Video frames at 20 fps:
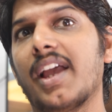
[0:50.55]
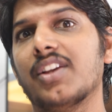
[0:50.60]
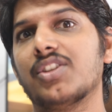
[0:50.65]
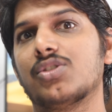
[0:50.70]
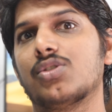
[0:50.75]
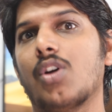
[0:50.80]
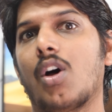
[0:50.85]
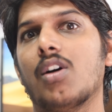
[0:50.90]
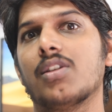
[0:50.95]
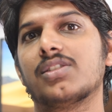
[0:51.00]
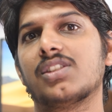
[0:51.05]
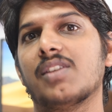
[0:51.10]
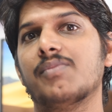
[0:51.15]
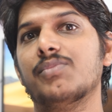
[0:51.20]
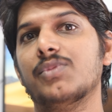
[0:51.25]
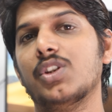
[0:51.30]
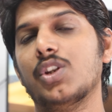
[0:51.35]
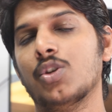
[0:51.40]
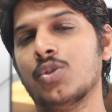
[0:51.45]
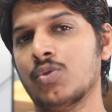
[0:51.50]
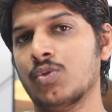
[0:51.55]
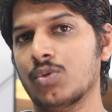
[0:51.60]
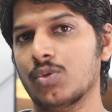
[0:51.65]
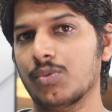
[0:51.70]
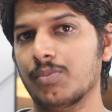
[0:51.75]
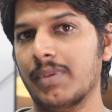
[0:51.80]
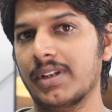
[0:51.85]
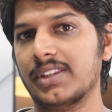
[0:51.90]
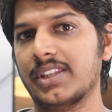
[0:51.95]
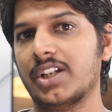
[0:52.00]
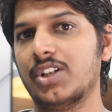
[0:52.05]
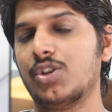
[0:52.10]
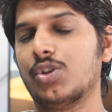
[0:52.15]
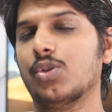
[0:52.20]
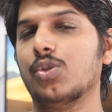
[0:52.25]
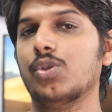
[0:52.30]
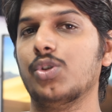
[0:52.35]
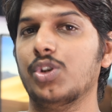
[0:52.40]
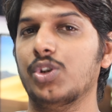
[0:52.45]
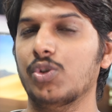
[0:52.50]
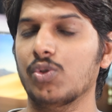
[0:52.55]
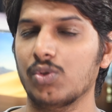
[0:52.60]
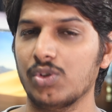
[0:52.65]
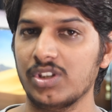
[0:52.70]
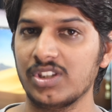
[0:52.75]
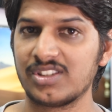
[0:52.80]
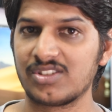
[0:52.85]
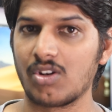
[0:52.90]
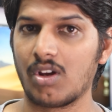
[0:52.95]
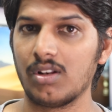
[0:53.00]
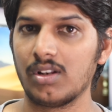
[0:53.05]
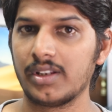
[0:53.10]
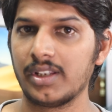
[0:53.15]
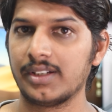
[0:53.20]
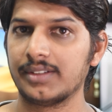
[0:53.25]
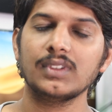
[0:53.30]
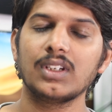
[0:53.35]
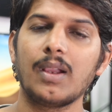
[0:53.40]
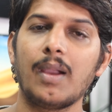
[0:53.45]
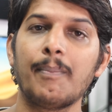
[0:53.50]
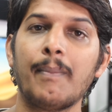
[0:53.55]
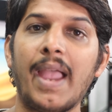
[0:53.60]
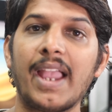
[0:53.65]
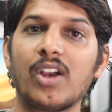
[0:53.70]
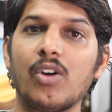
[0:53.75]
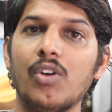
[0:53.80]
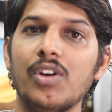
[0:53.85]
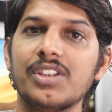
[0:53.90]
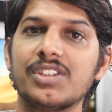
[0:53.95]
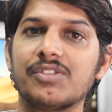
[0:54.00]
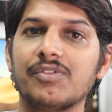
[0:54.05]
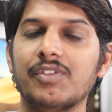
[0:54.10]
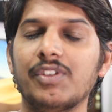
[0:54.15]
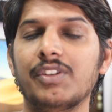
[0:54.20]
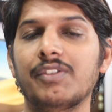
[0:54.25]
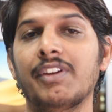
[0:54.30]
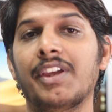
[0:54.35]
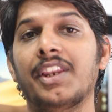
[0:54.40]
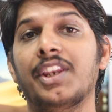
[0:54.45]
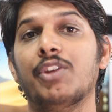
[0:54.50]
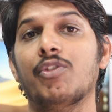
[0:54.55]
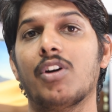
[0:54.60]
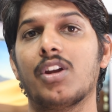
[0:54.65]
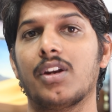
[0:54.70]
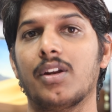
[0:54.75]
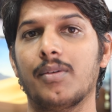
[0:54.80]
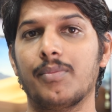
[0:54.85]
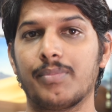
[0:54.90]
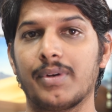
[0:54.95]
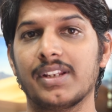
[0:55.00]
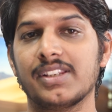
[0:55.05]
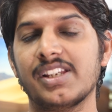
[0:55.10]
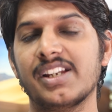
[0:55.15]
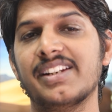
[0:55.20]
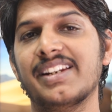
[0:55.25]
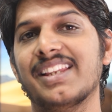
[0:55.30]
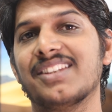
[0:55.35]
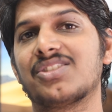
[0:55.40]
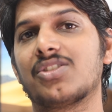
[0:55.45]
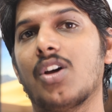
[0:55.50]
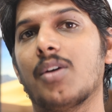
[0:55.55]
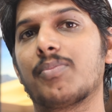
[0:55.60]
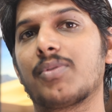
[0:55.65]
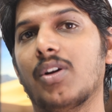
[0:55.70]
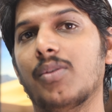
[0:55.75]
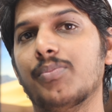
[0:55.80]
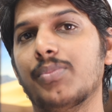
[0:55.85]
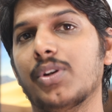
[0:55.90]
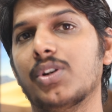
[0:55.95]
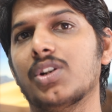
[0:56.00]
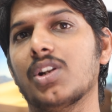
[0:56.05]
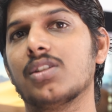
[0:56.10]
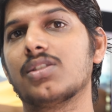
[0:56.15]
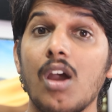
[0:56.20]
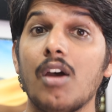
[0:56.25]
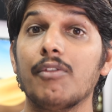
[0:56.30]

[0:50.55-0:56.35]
I saw some new method to install the macOS in your present desktop computers.